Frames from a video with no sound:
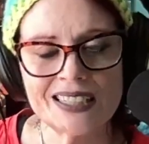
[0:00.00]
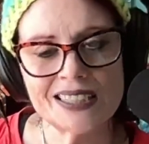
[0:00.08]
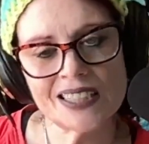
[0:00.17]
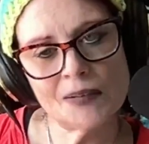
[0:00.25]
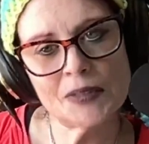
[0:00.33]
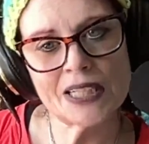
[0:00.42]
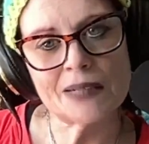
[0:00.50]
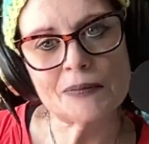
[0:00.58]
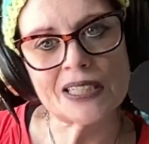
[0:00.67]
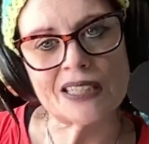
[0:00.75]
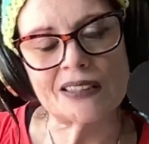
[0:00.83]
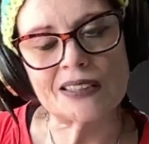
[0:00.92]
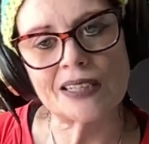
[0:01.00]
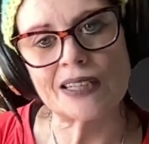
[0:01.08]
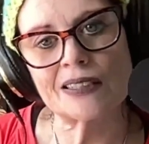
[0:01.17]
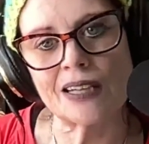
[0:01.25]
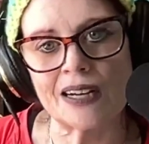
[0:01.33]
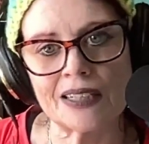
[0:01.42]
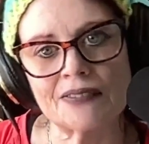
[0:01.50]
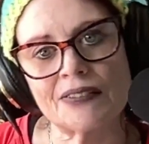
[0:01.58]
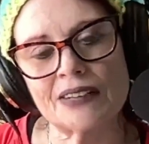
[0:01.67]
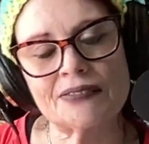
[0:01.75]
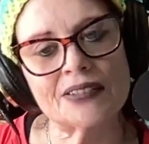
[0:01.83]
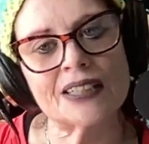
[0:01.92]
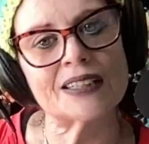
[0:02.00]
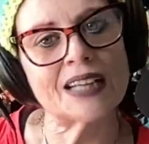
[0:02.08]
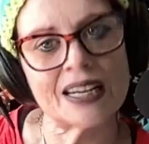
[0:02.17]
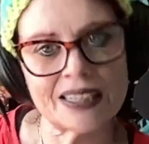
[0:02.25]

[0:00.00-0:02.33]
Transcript: Sometimes on the TikTok if I feel like.